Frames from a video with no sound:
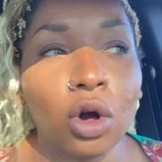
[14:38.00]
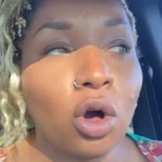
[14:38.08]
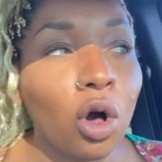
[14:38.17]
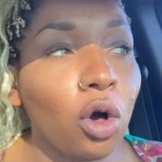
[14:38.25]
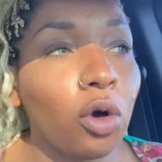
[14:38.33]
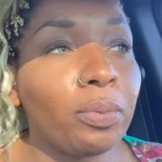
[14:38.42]

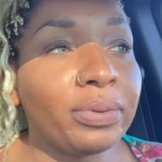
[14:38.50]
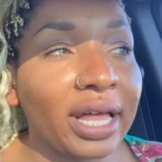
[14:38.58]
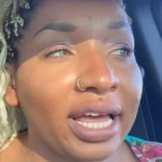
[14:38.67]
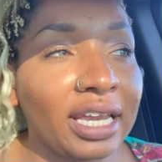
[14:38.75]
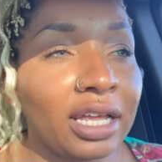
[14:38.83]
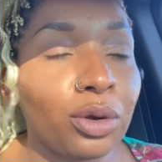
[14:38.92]

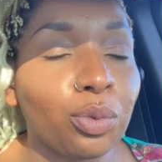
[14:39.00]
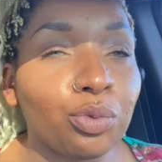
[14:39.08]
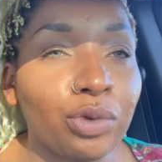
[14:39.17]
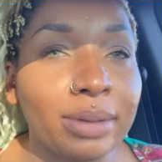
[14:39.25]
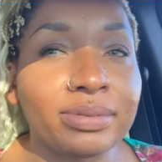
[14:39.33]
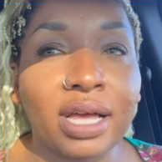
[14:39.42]
Cold-blooded
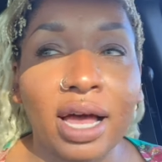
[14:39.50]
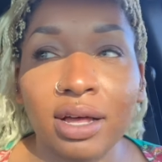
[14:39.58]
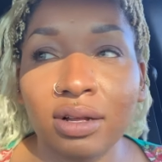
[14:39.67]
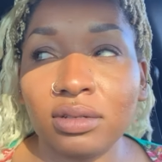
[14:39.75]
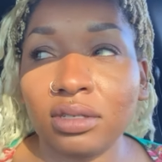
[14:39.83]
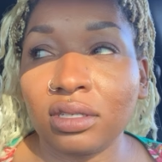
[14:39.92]

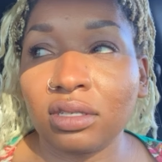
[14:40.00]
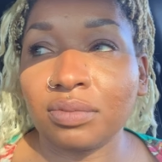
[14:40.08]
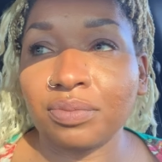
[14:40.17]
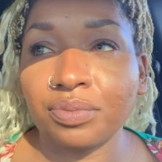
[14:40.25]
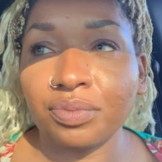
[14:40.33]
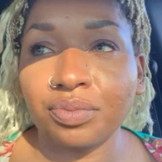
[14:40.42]
reptiles.
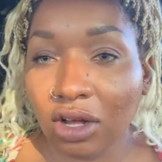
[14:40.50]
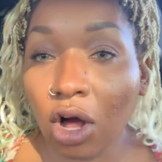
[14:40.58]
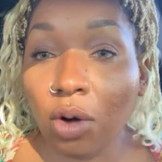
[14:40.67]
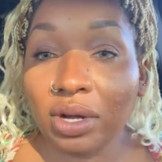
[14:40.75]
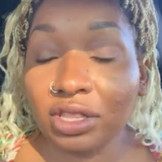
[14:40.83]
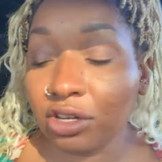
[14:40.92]

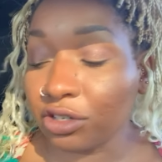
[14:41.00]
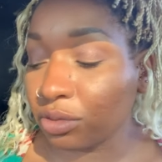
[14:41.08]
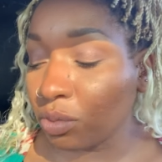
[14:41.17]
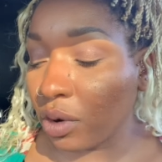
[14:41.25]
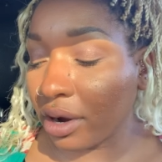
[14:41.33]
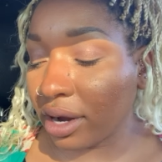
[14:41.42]
Oh, and there's
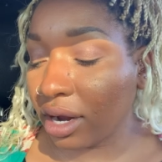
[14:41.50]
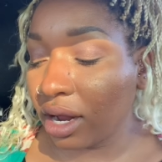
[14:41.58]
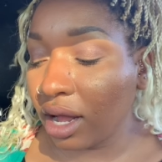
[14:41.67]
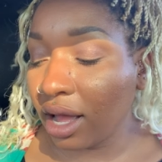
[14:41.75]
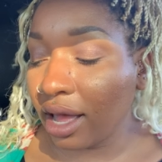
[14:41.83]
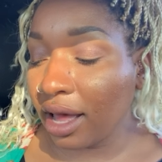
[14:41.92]
more.
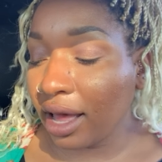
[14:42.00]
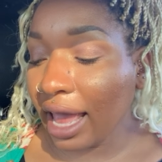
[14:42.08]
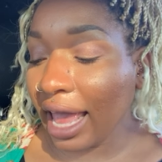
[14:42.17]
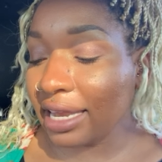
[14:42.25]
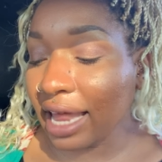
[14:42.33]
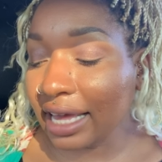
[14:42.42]

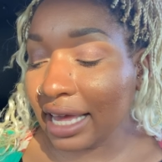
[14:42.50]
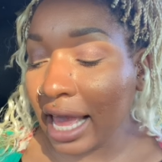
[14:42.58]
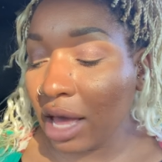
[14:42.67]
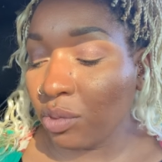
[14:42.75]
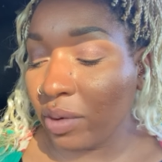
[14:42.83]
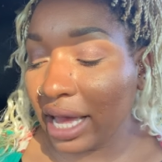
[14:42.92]
And I
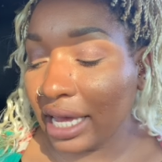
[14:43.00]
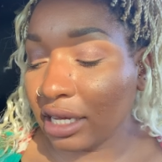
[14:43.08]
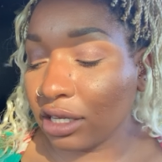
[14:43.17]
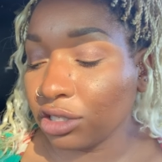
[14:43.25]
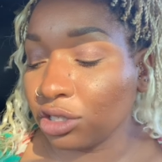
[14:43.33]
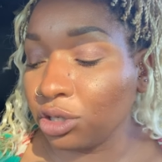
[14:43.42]
can't wait
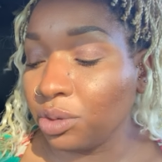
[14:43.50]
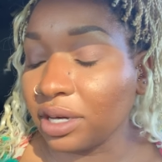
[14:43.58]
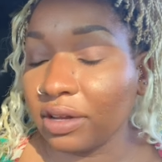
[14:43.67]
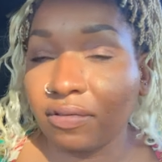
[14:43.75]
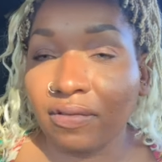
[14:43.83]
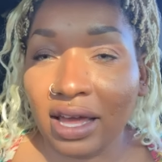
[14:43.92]
till you
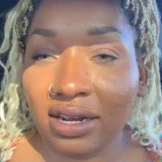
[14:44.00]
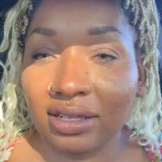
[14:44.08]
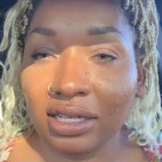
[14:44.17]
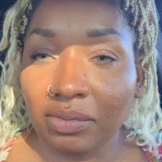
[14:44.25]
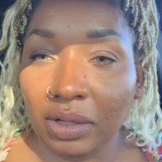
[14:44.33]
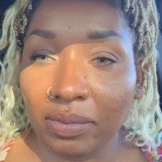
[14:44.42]
can
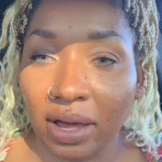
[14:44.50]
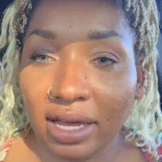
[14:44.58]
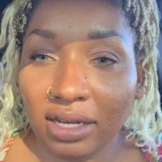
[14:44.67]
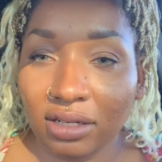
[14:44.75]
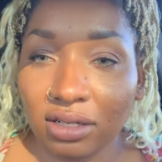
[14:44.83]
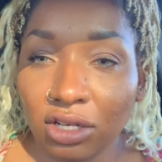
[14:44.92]
finally be
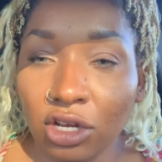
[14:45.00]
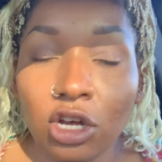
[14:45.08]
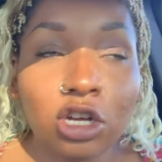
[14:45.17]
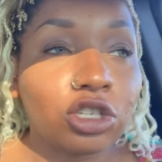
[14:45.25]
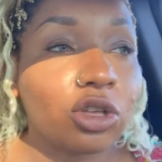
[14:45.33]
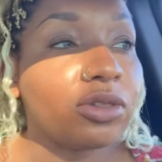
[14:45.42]
mine.
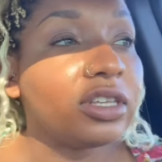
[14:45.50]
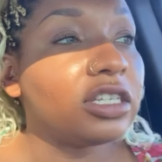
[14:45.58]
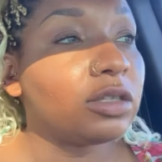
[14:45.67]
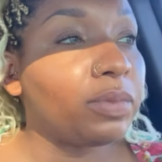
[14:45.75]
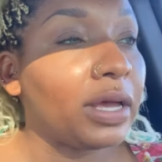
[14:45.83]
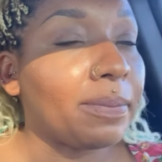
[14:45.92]
So
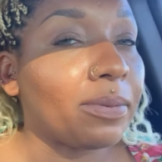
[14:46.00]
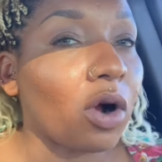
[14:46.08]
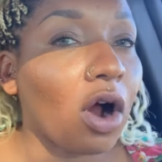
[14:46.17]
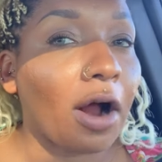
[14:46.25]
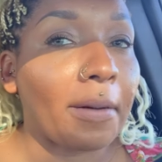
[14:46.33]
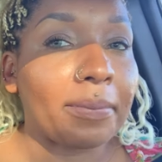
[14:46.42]
these people
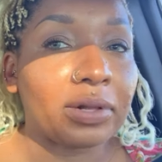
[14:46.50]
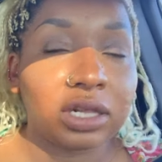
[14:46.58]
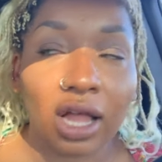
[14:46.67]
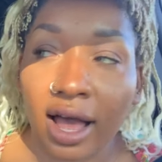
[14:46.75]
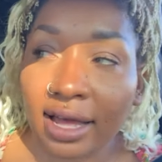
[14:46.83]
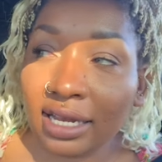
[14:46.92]
are
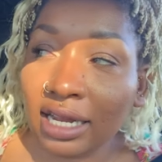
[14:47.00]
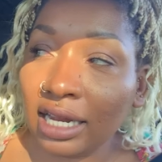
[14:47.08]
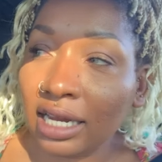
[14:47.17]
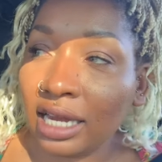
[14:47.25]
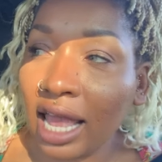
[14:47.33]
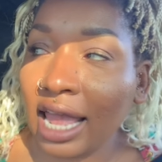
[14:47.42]

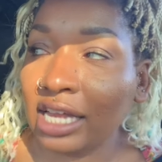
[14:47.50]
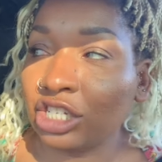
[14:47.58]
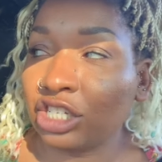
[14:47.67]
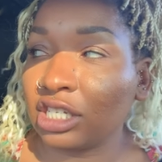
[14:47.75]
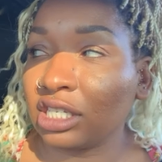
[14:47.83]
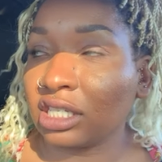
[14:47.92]
plotting and
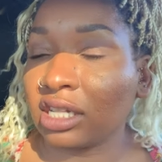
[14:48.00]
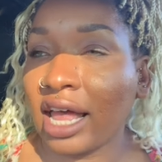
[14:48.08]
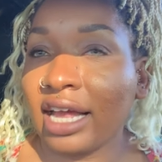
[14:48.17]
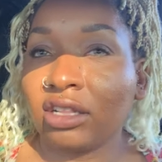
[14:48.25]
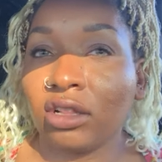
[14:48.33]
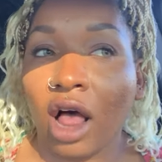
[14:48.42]
just
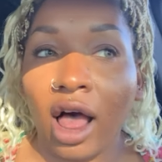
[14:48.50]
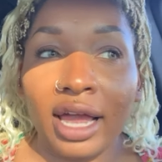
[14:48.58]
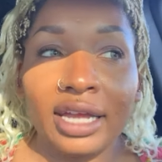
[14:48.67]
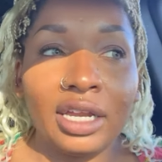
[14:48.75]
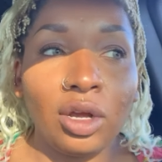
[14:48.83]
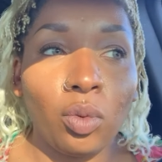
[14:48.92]
like
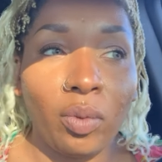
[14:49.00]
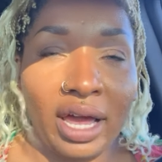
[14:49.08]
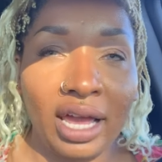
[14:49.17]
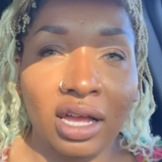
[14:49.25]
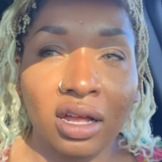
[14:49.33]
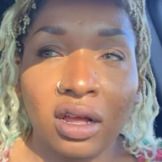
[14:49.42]
lying in
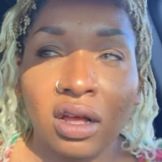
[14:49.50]
wait,